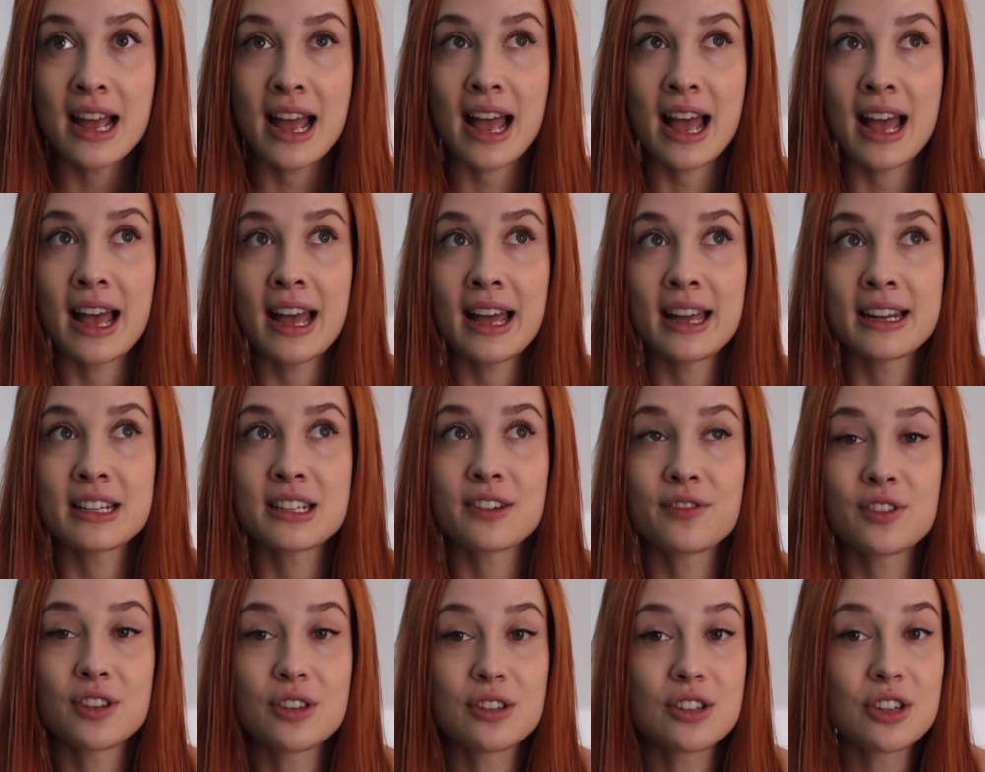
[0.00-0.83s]
And
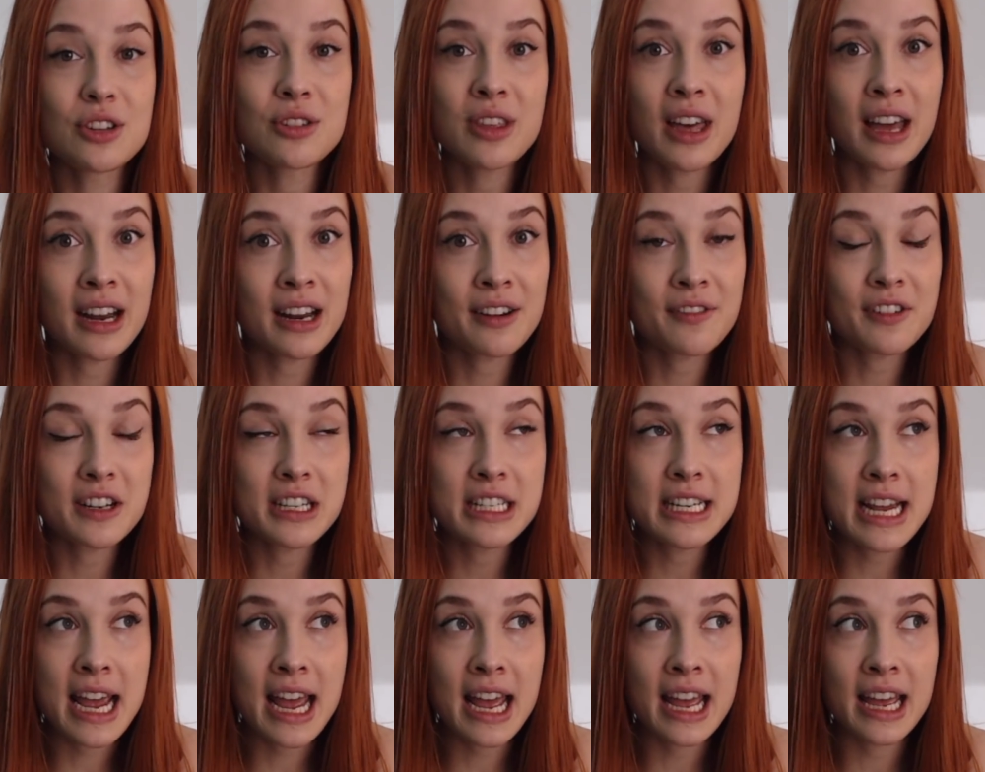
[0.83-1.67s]
if you do that every
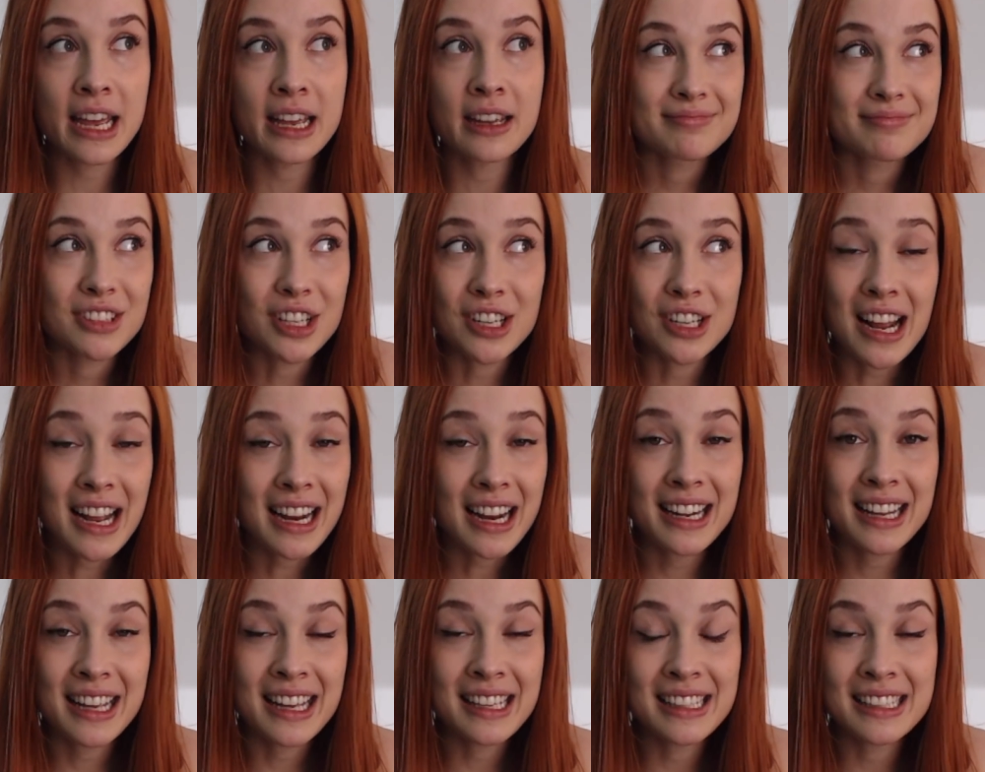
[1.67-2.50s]
day, you're not
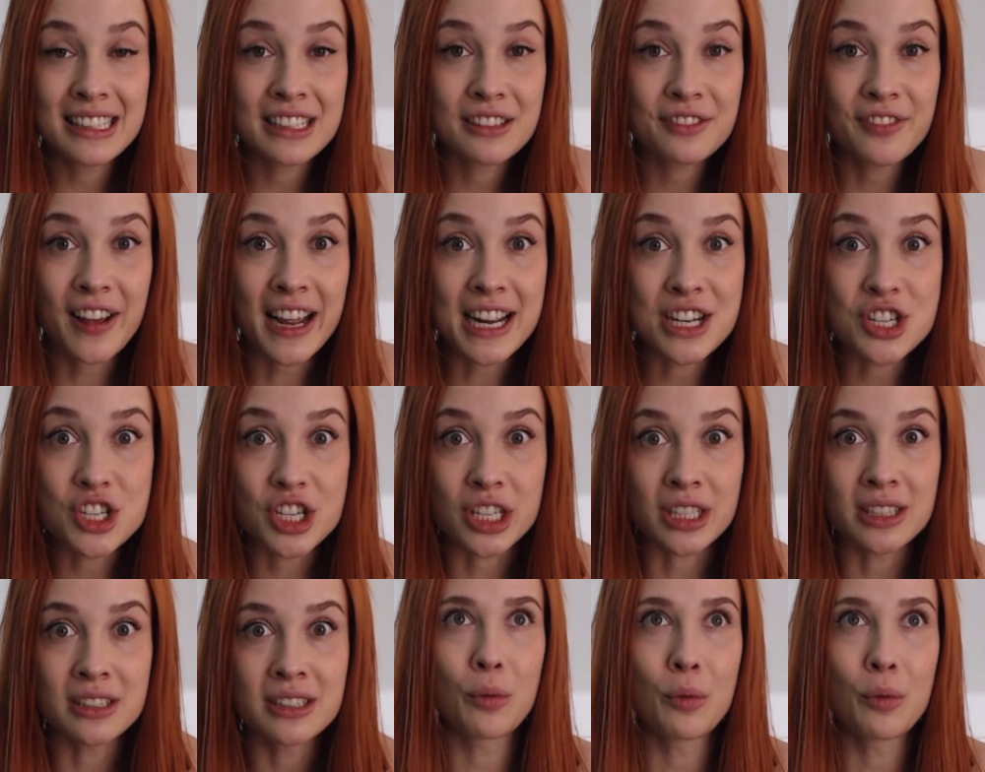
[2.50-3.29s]
going to get an infection.